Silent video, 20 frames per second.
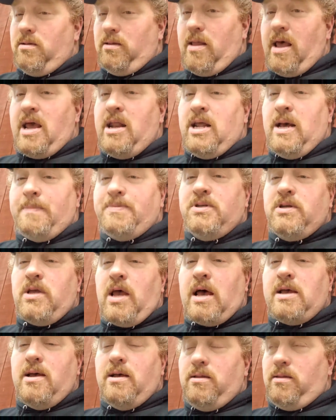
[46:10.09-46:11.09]
land up
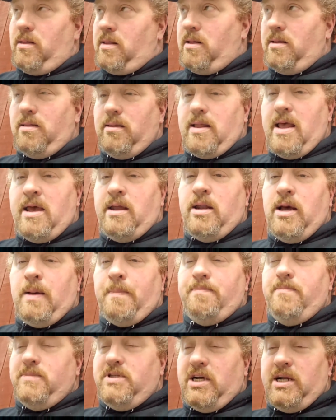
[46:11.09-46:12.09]

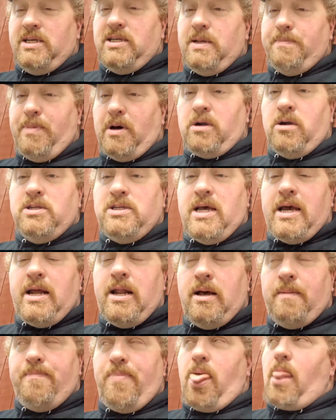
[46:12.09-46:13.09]
sunny buttered side
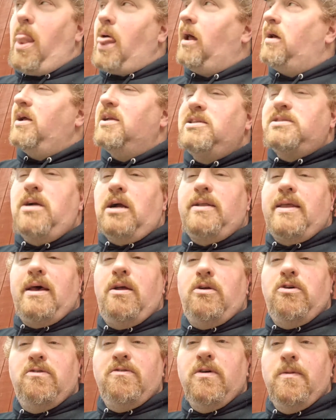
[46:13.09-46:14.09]
up. Let's start
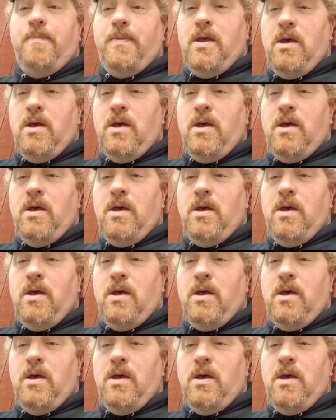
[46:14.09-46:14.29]
that over.